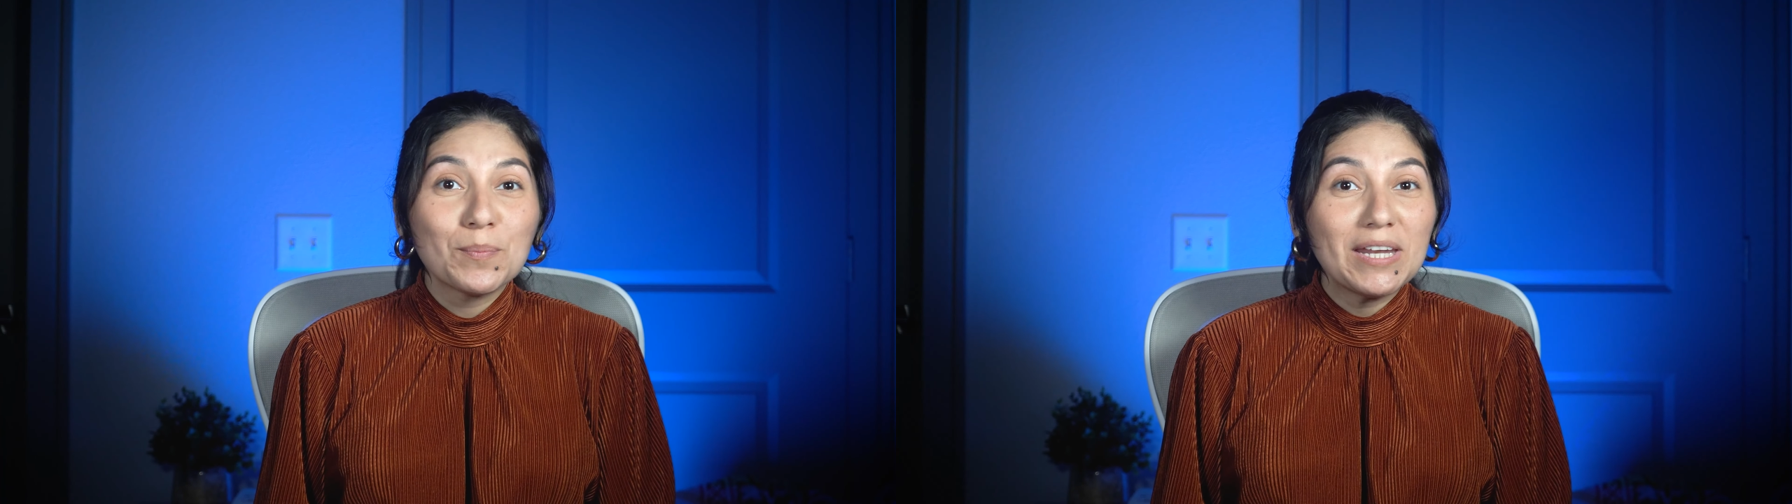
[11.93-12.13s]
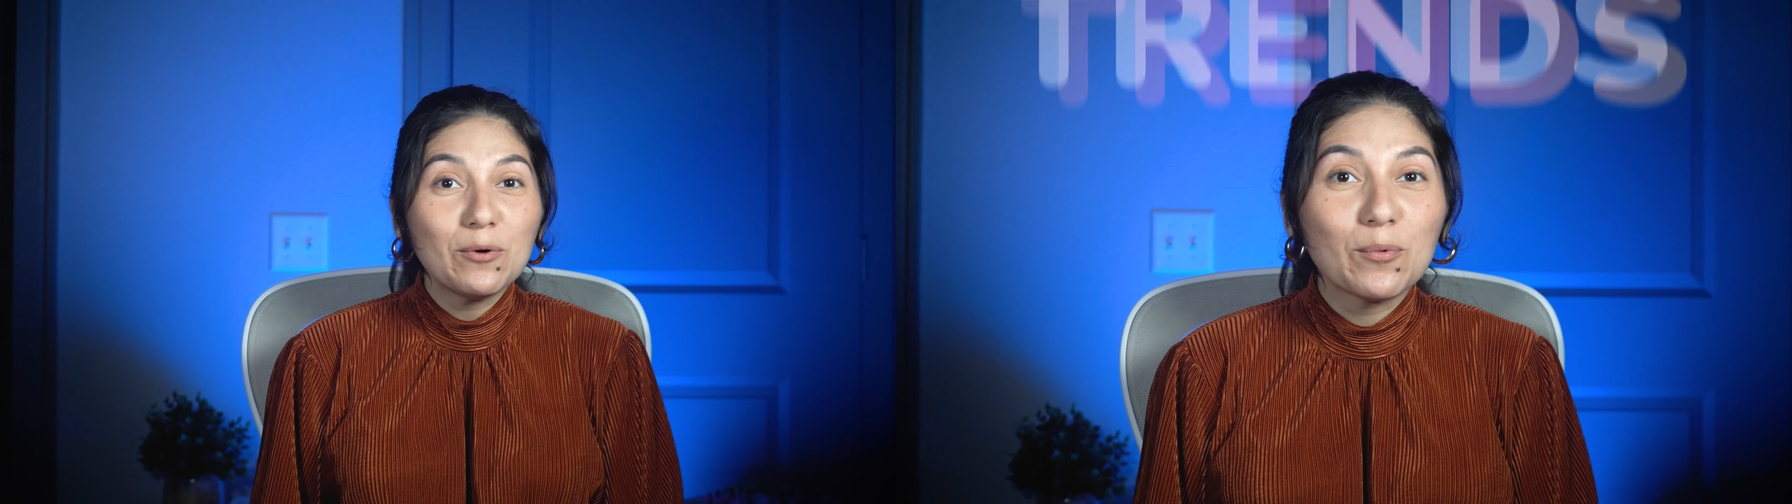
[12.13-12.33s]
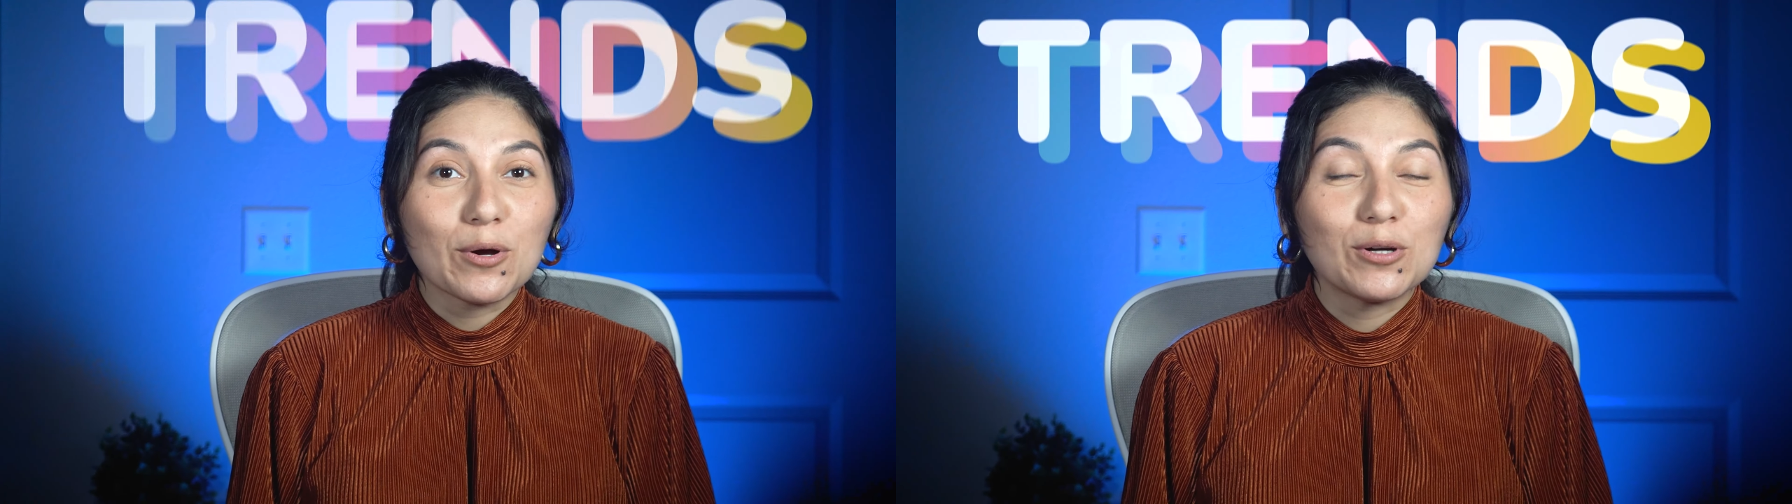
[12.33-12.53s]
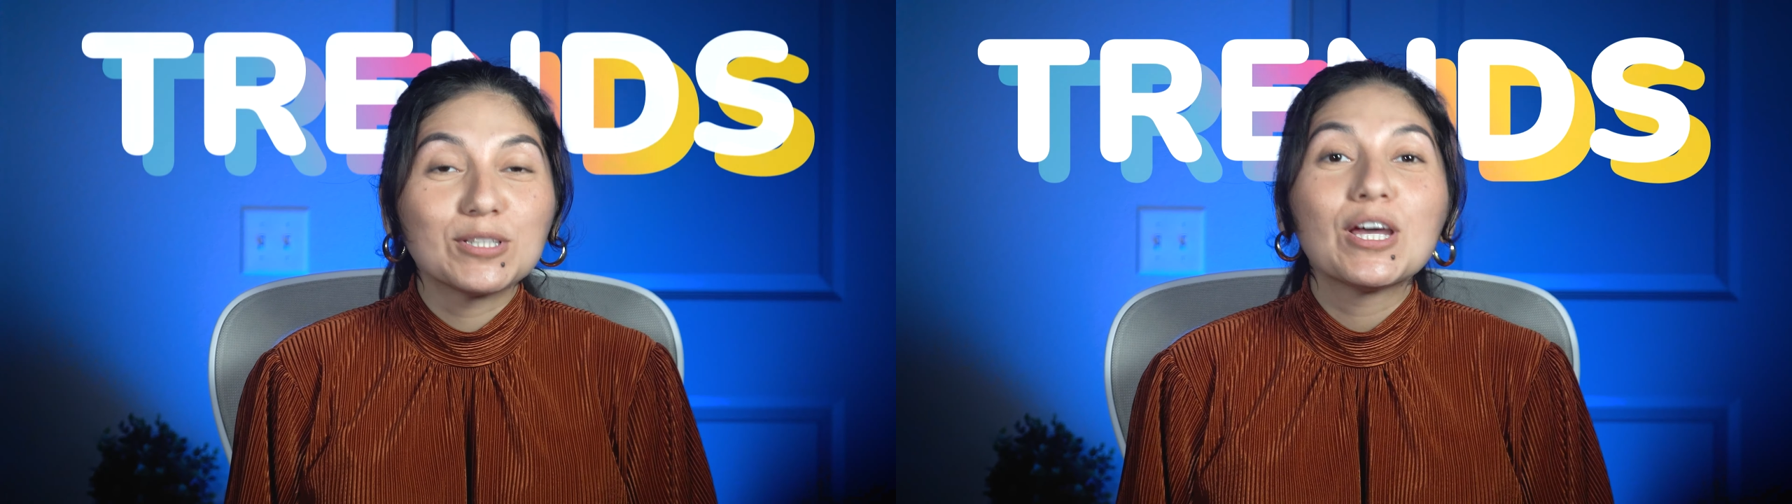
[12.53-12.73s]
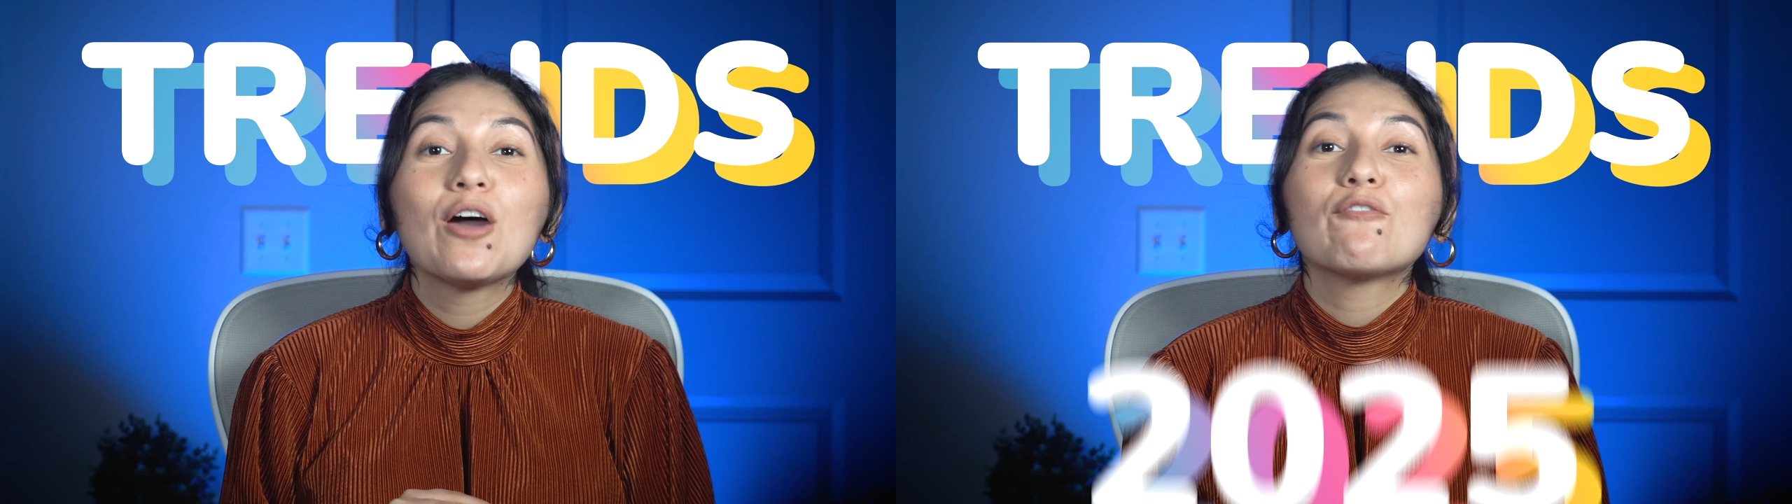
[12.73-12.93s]
media
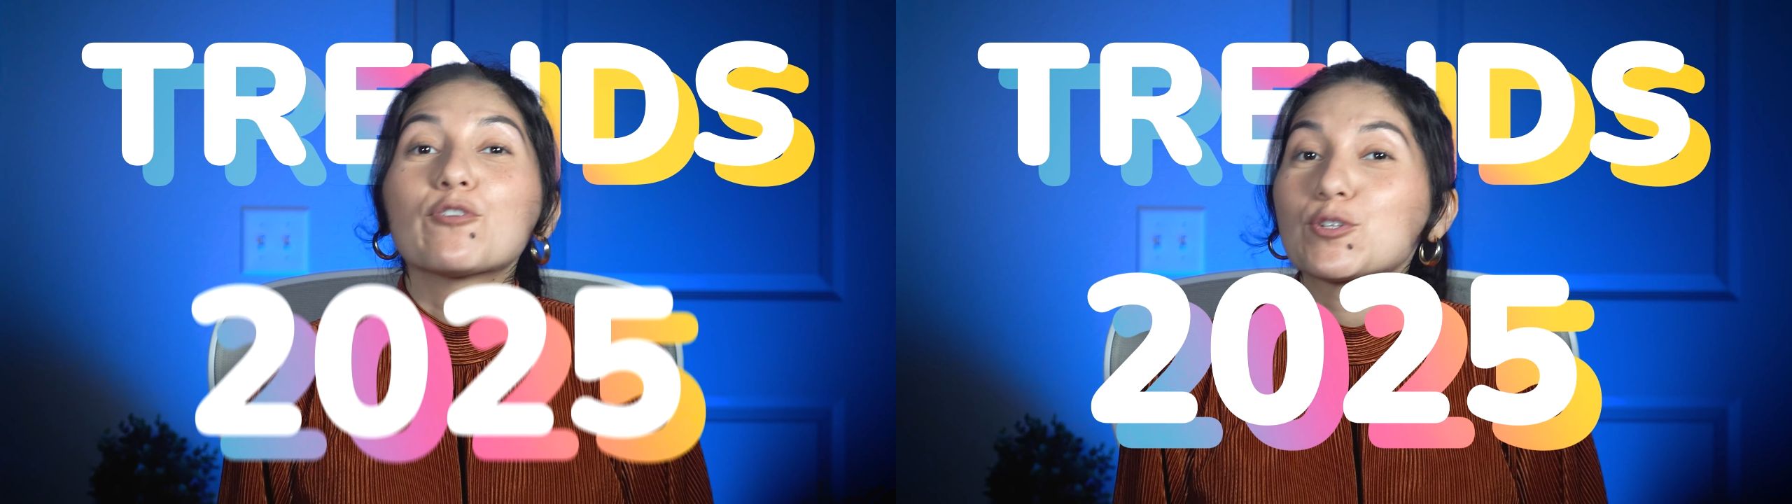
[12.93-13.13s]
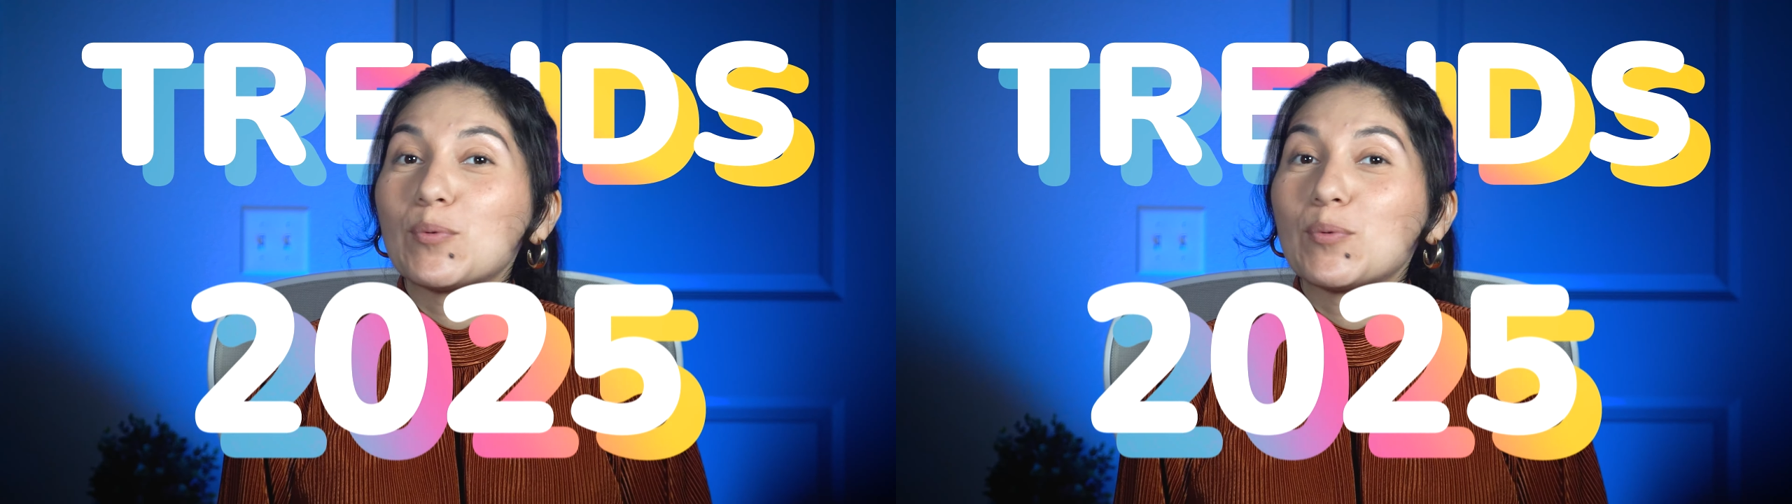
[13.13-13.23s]
world for